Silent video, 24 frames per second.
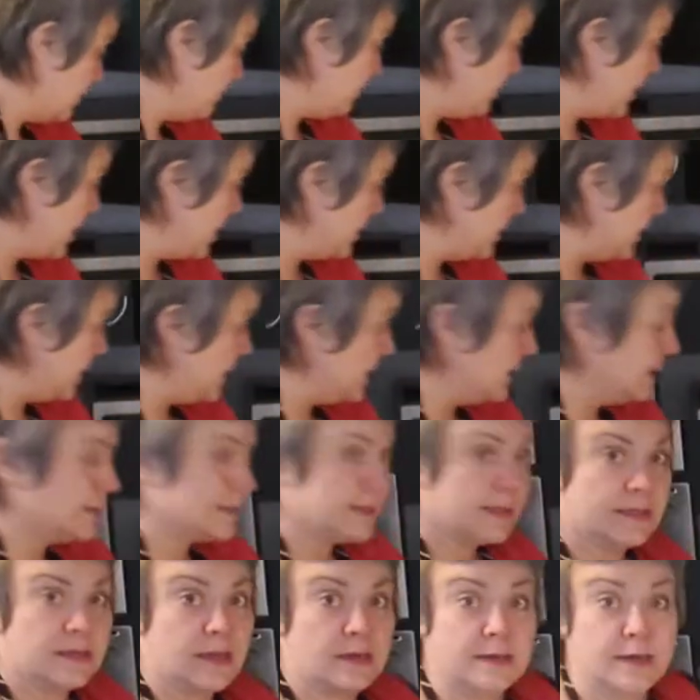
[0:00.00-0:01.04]
bodies.
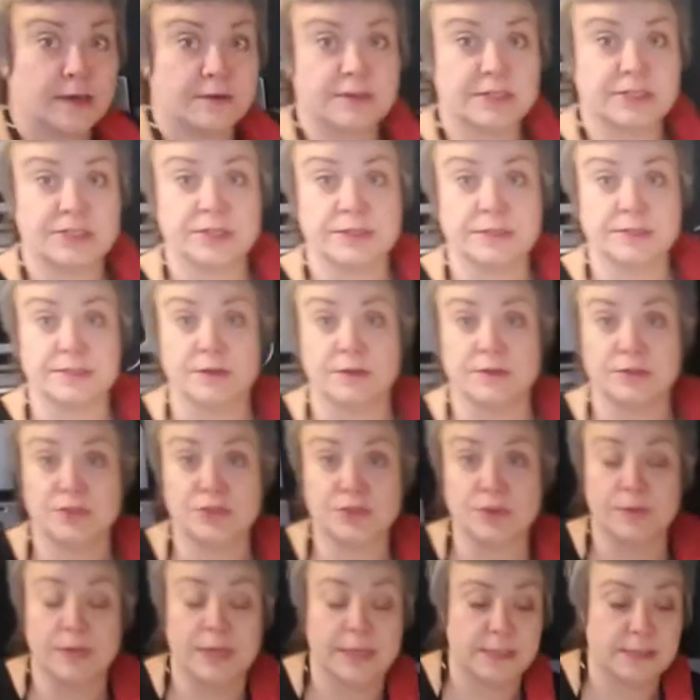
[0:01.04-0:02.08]
It nourishes our
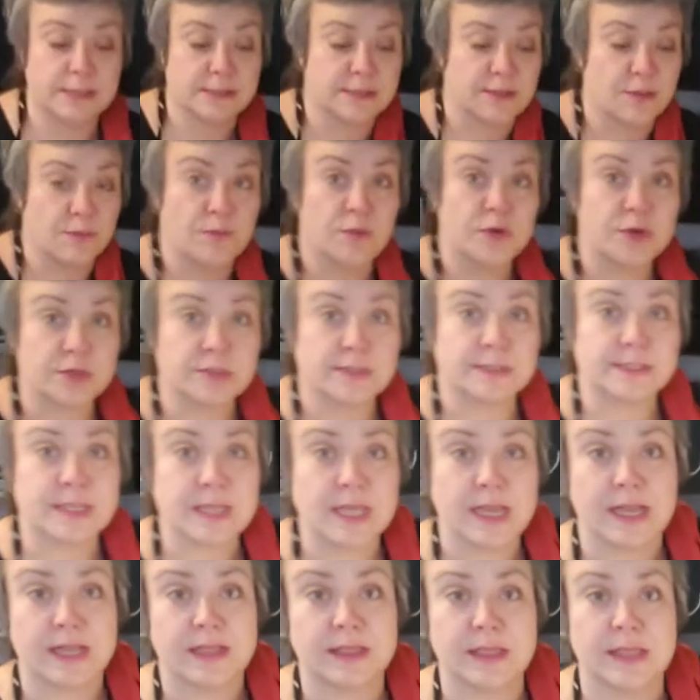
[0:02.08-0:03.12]
joints. The worst
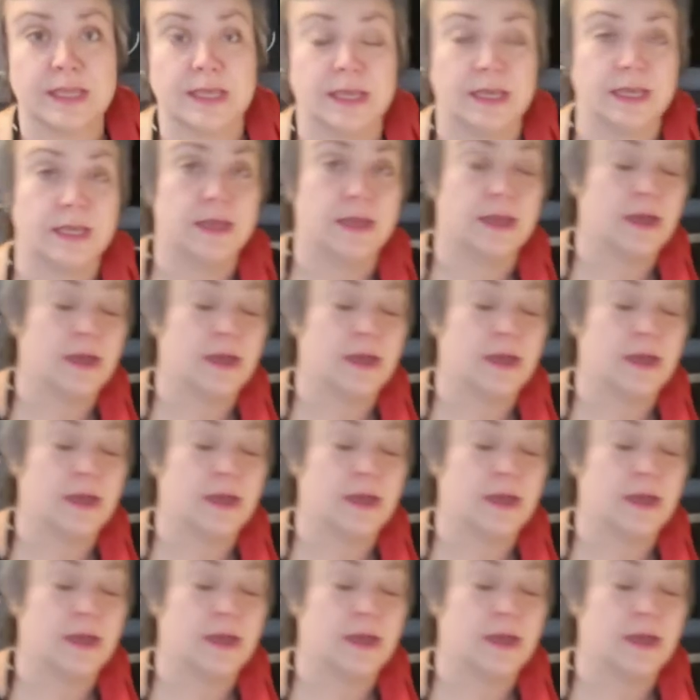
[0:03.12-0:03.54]
thing the